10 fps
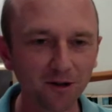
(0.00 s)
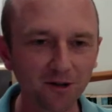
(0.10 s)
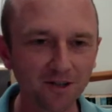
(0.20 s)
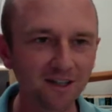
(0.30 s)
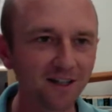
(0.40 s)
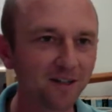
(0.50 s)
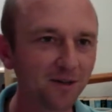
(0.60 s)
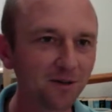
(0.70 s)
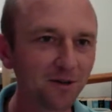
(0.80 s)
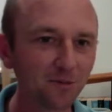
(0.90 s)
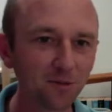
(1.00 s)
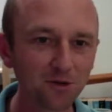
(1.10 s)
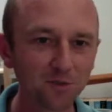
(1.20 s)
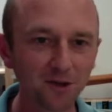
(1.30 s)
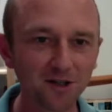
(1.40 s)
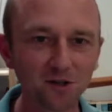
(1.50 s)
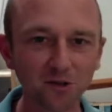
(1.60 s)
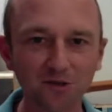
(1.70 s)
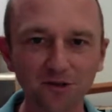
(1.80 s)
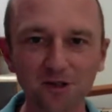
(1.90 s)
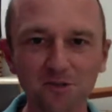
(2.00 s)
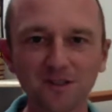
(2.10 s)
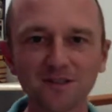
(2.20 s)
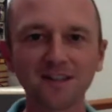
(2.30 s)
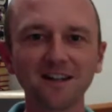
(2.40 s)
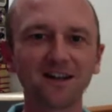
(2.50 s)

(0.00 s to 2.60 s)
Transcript: Honestly, I'm not surprised you're the first ones in.